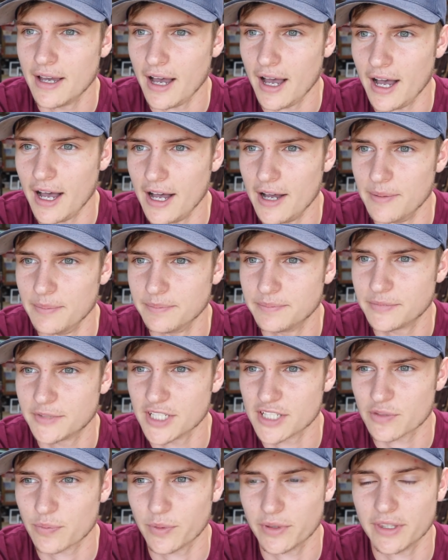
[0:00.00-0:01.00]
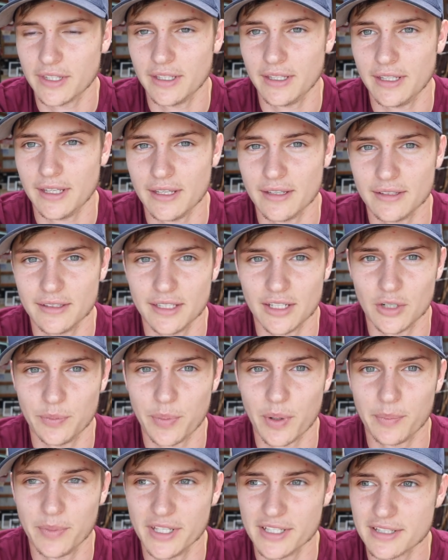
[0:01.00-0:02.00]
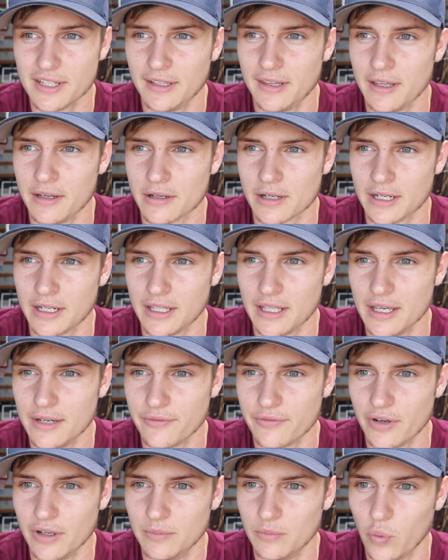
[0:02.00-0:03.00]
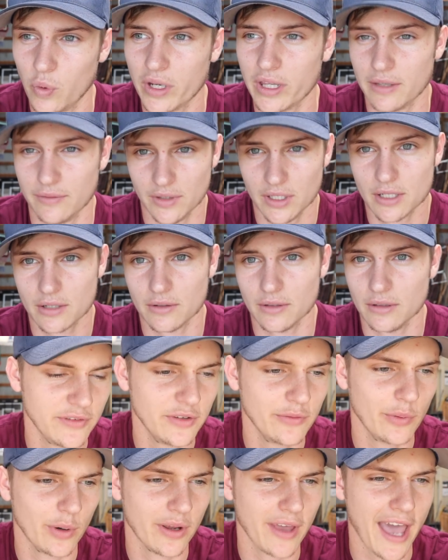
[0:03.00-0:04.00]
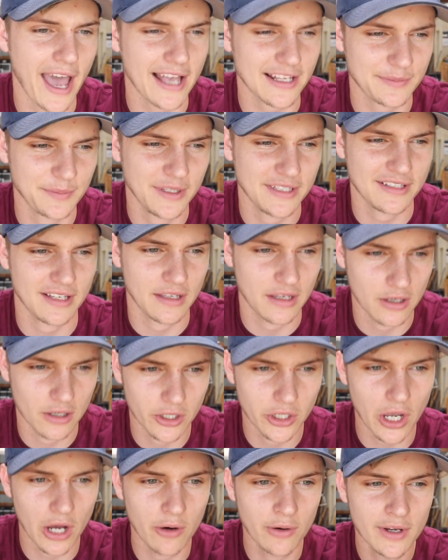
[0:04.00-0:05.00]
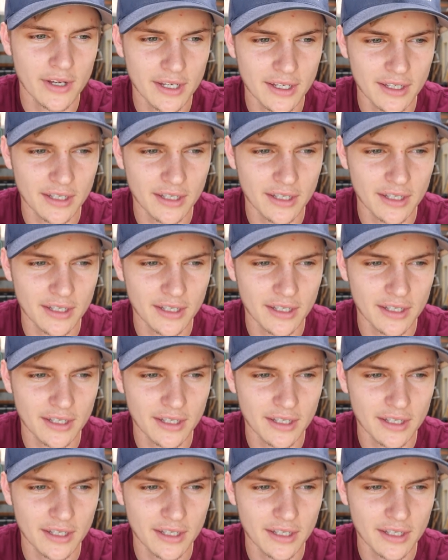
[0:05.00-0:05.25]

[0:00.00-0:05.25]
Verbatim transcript: Um, just with the, you know, publicity that you're gonna get from winning a vehicle. If you would've asked me this a year ago,